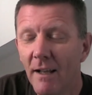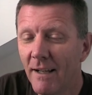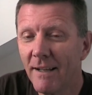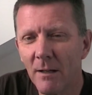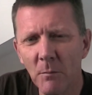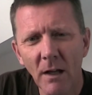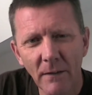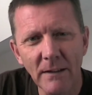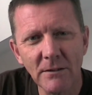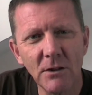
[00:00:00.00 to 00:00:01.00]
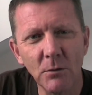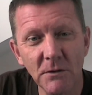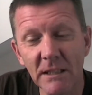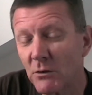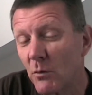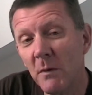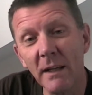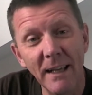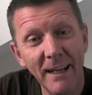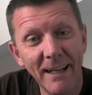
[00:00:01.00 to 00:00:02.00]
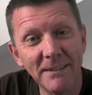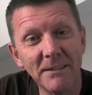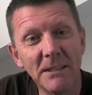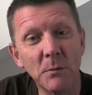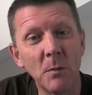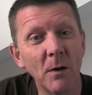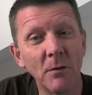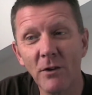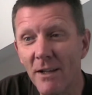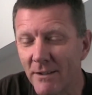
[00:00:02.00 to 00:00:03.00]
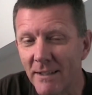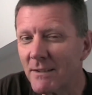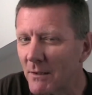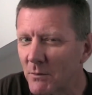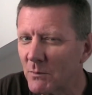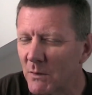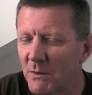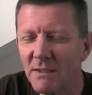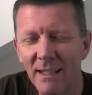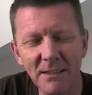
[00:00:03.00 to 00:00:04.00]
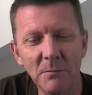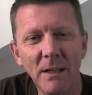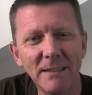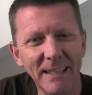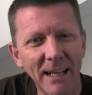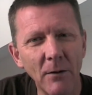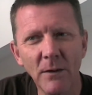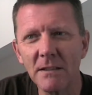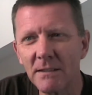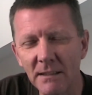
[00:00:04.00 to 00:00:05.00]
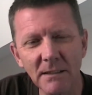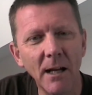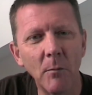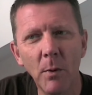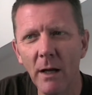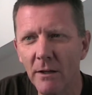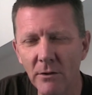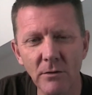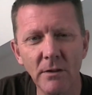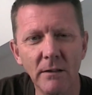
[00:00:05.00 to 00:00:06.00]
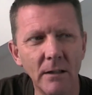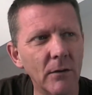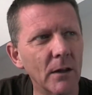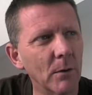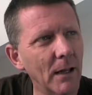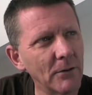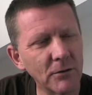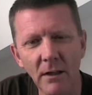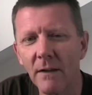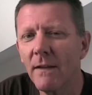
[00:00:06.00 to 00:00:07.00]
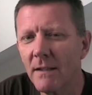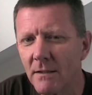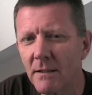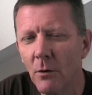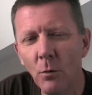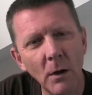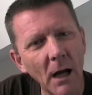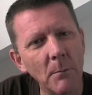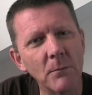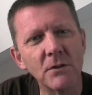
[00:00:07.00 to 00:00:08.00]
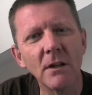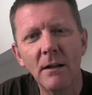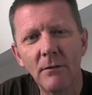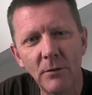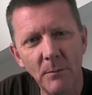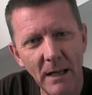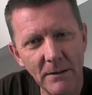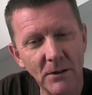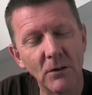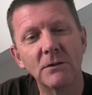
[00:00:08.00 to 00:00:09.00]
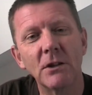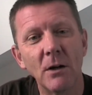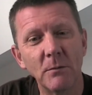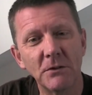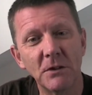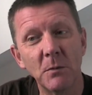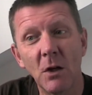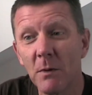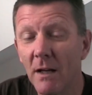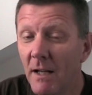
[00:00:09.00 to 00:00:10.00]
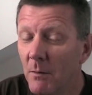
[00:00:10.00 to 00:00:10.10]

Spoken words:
That still sticks with me, as it did with my friend. And we were saying, it's amazing how these things come back and you suddenly think, well, actually this all comes from that sort of time, which is I'm on about.